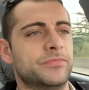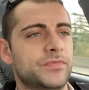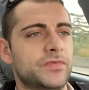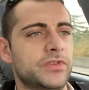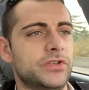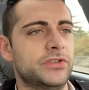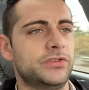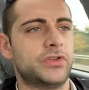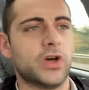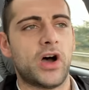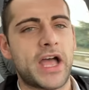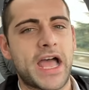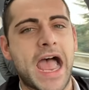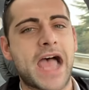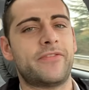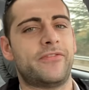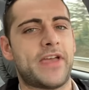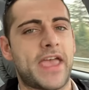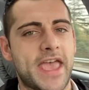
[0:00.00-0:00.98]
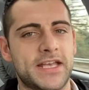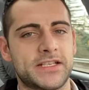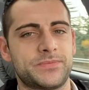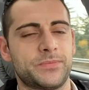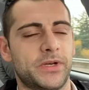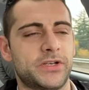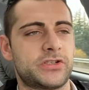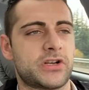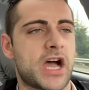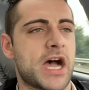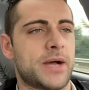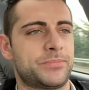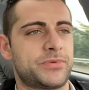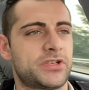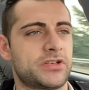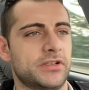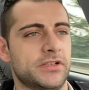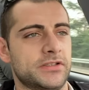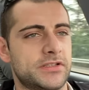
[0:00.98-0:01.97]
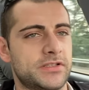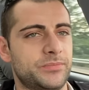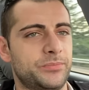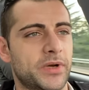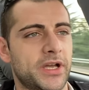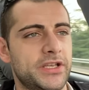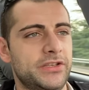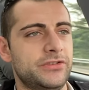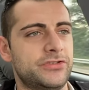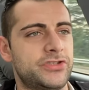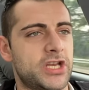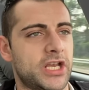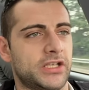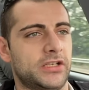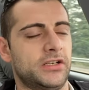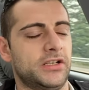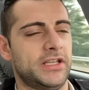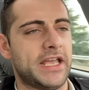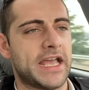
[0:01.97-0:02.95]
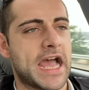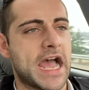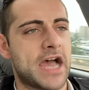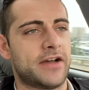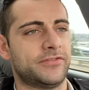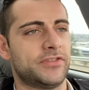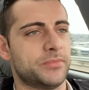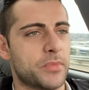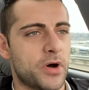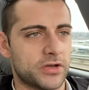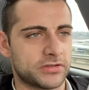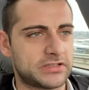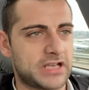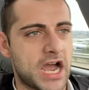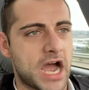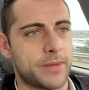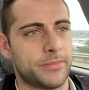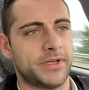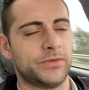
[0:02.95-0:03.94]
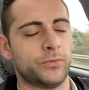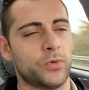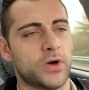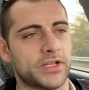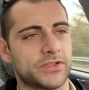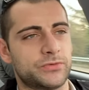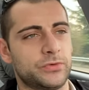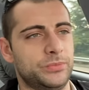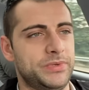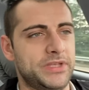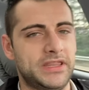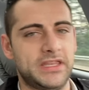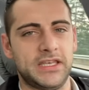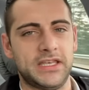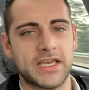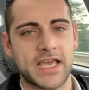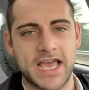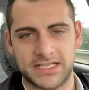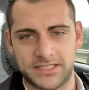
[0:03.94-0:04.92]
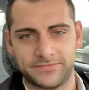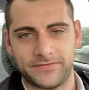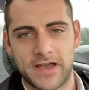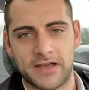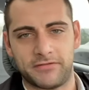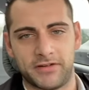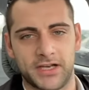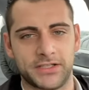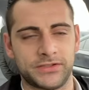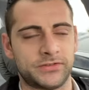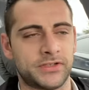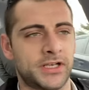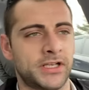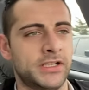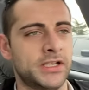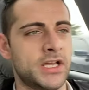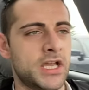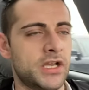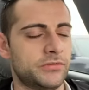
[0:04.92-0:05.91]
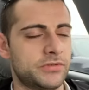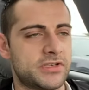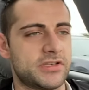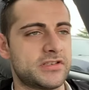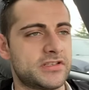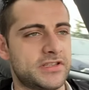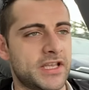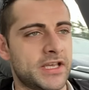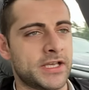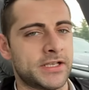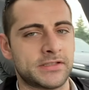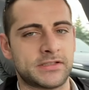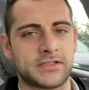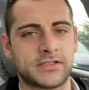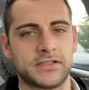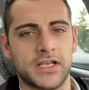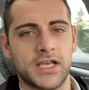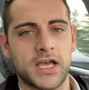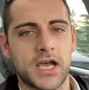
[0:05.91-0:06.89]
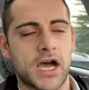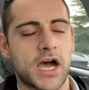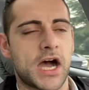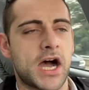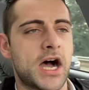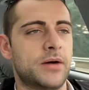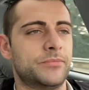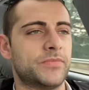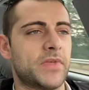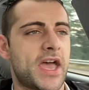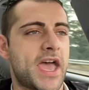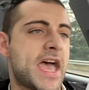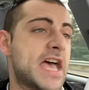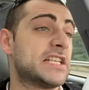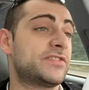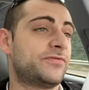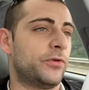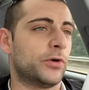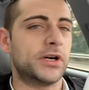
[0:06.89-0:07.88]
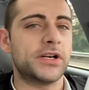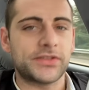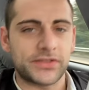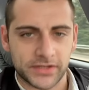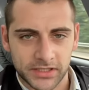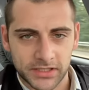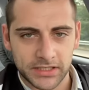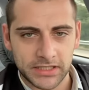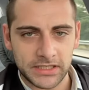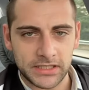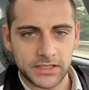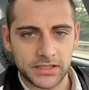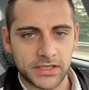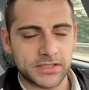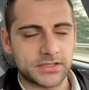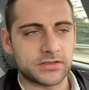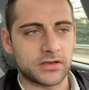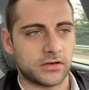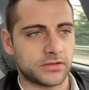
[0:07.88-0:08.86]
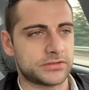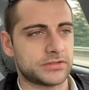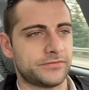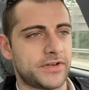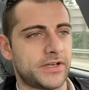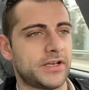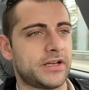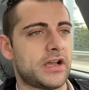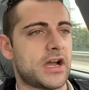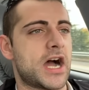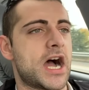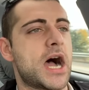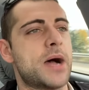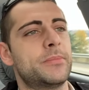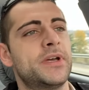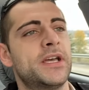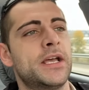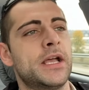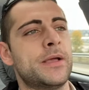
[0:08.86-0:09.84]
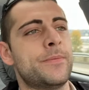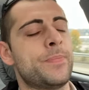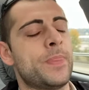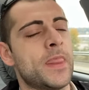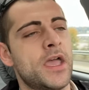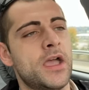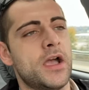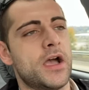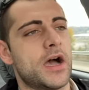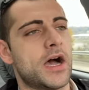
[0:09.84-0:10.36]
you don't have as much options, but you generally have the most common ones will be the S500, which is this. The S430 is also very common.